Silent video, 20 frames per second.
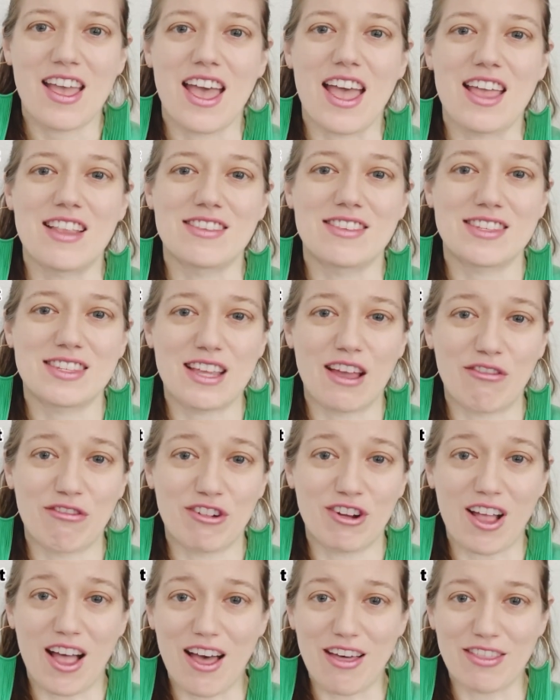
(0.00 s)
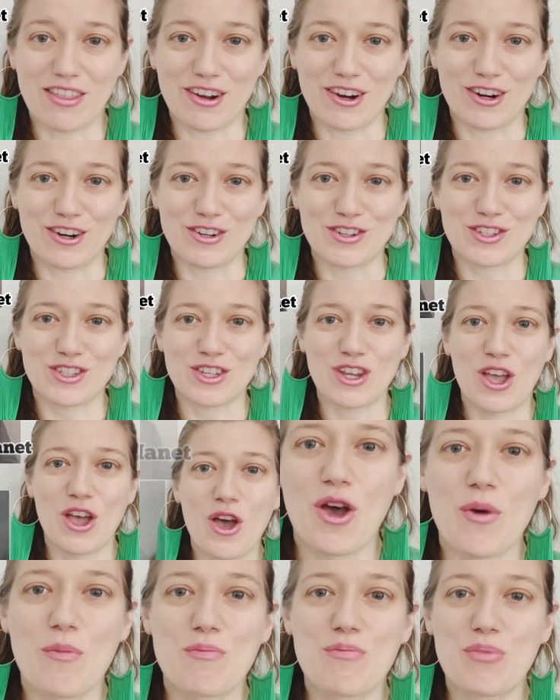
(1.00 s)
and several others,
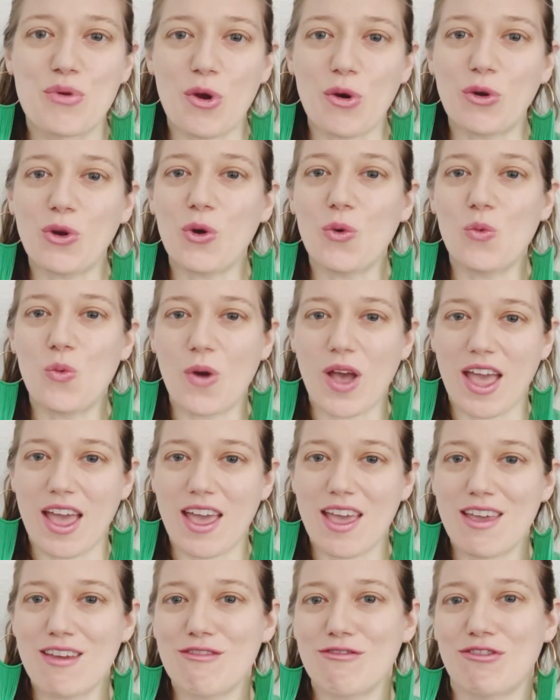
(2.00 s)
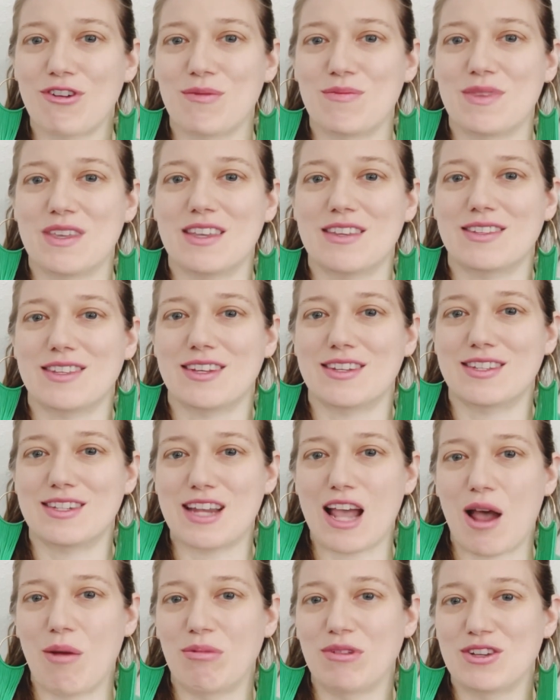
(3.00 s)
broke away from these
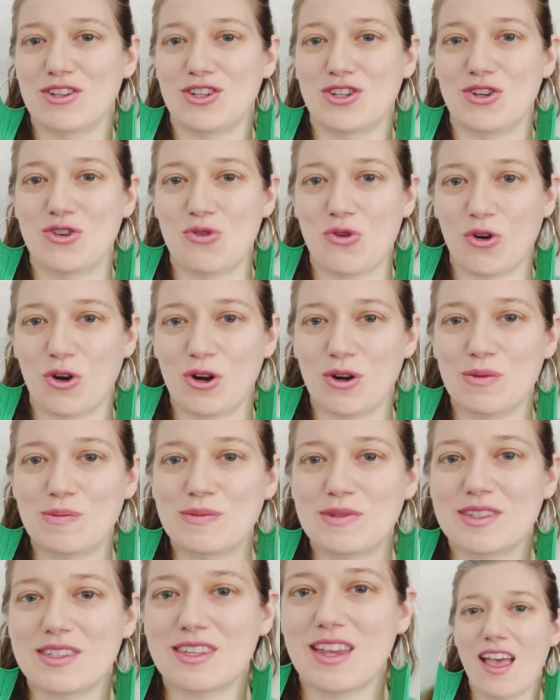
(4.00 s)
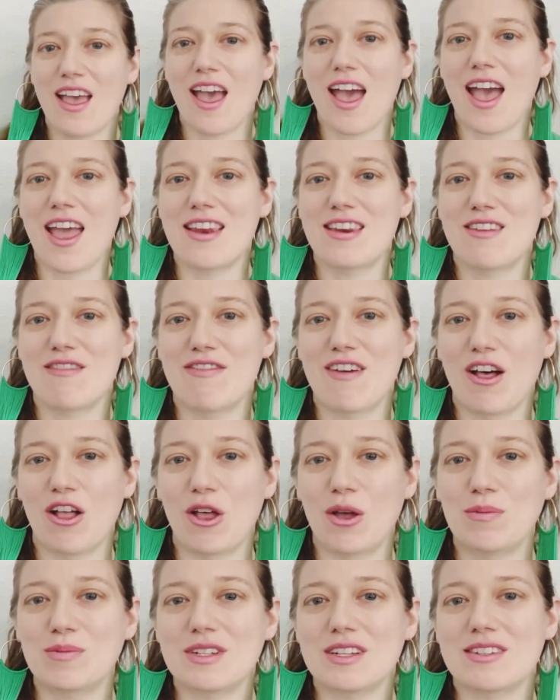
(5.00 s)
established norms and
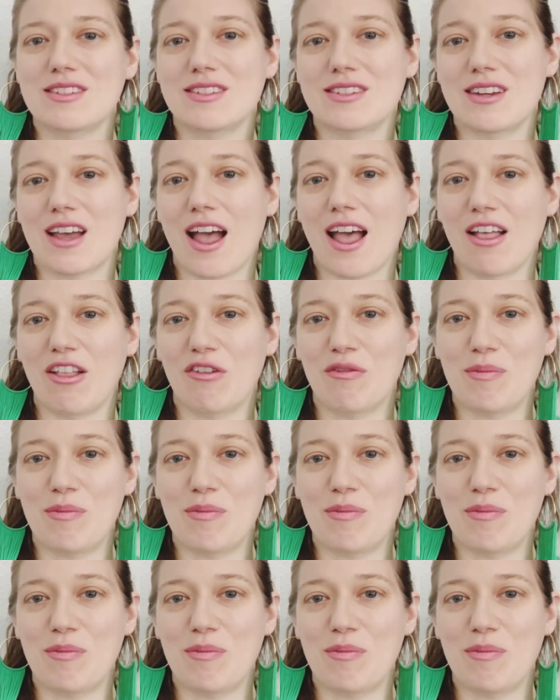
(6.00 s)
developed a style of